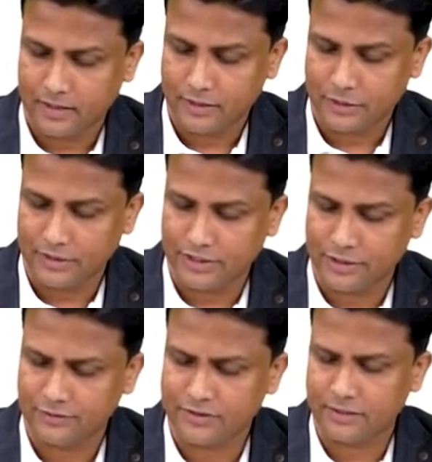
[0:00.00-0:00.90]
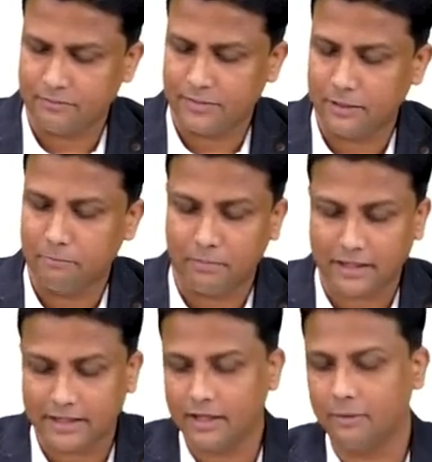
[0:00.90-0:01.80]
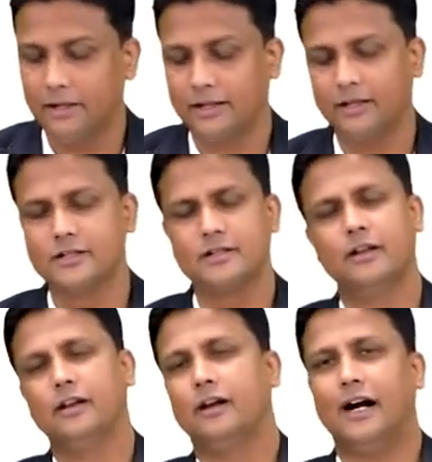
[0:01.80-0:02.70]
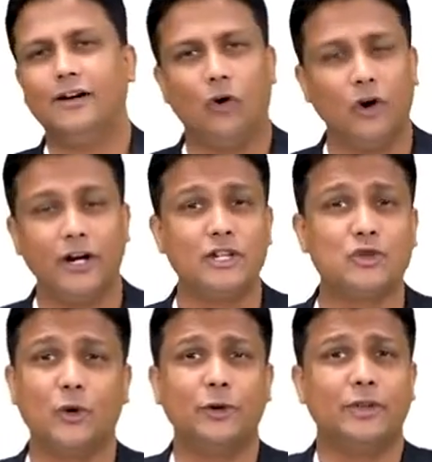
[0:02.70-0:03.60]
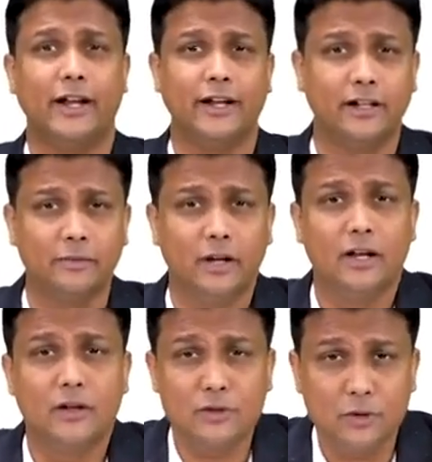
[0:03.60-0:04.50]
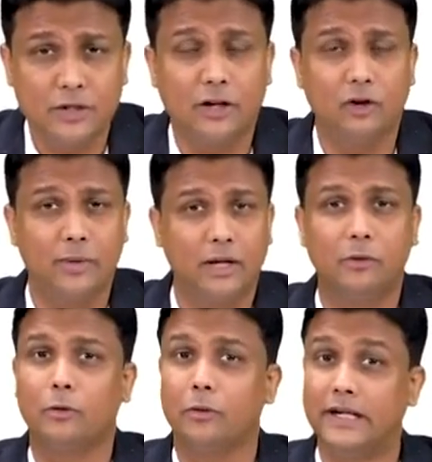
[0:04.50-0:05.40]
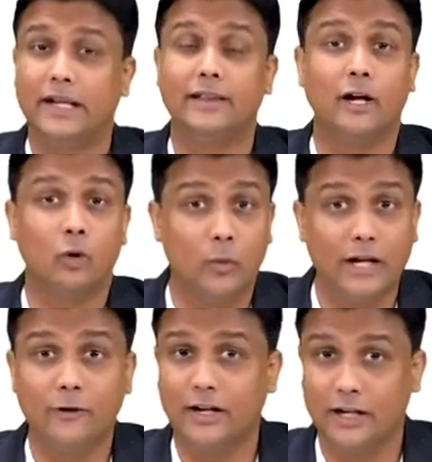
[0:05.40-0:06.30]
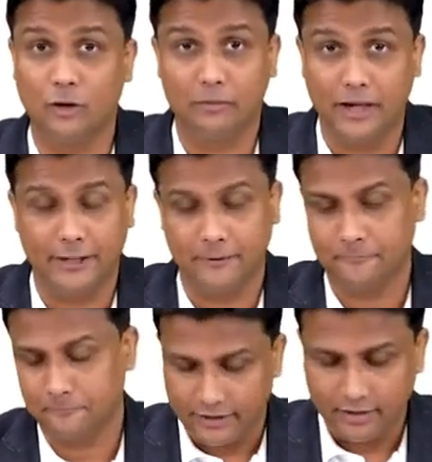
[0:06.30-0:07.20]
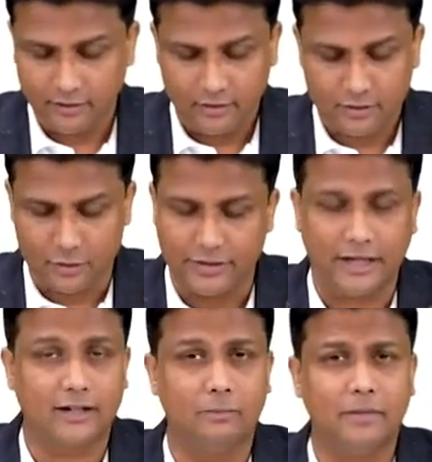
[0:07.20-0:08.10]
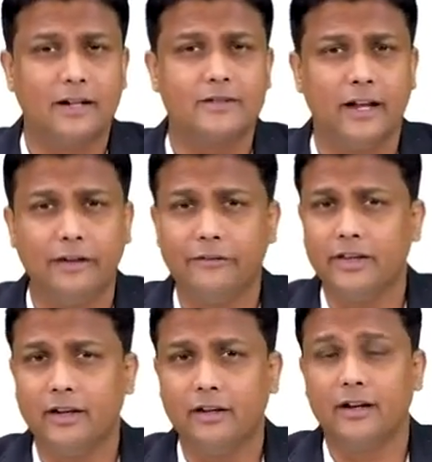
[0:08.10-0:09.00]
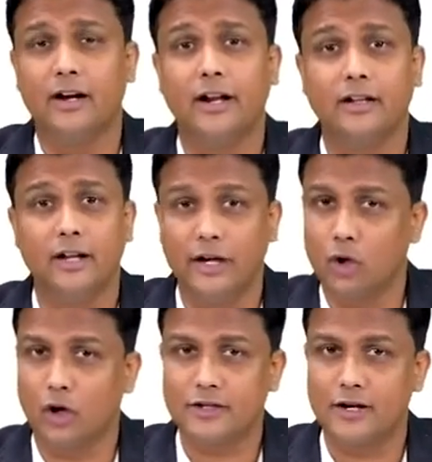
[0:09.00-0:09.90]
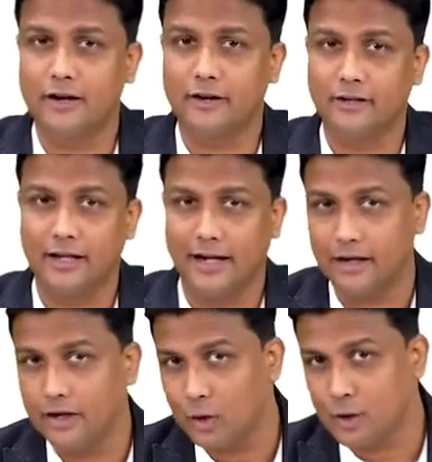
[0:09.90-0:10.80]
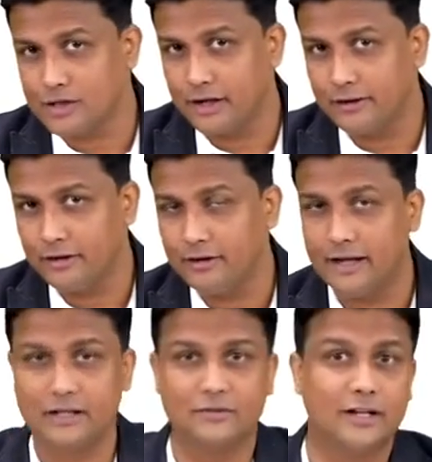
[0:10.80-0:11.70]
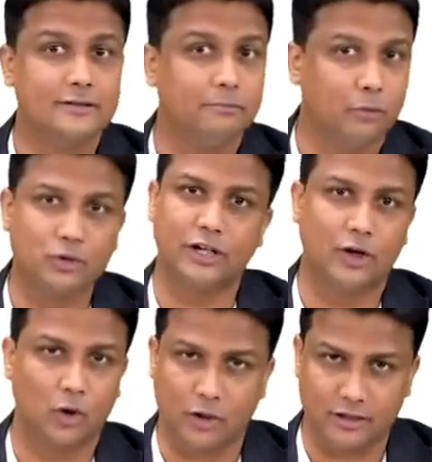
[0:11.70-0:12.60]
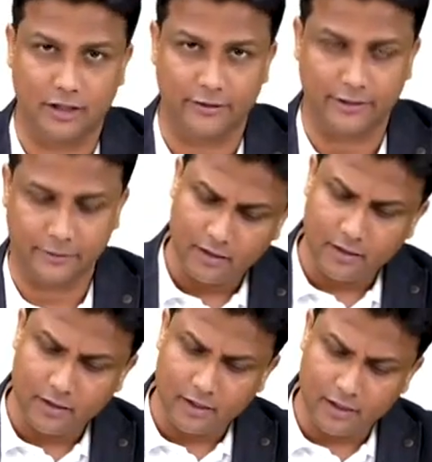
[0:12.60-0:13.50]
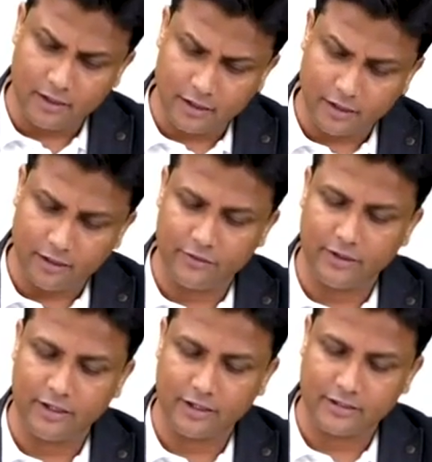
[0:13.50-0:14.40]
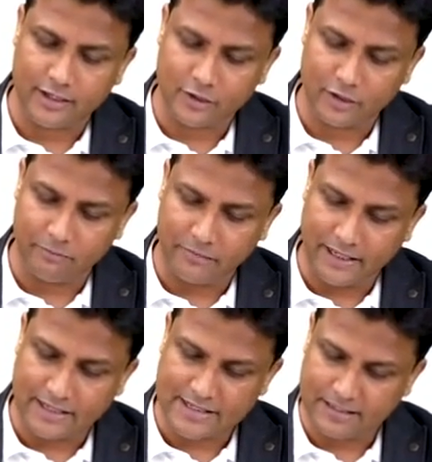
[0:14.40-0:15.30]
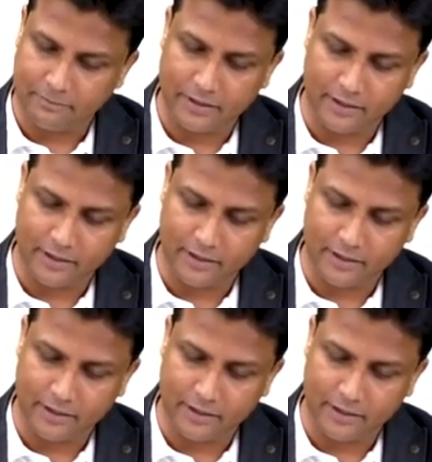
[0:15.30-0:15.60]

So, instead of simply mugging up like this, I have already showed you in the diagram so that you will be able to retain that very well in your mind. Fine. So, that completes everything regarding the intercostal artery, the anterior intercostal artery as well as the posterior intercostal artery. And everything is actually made simple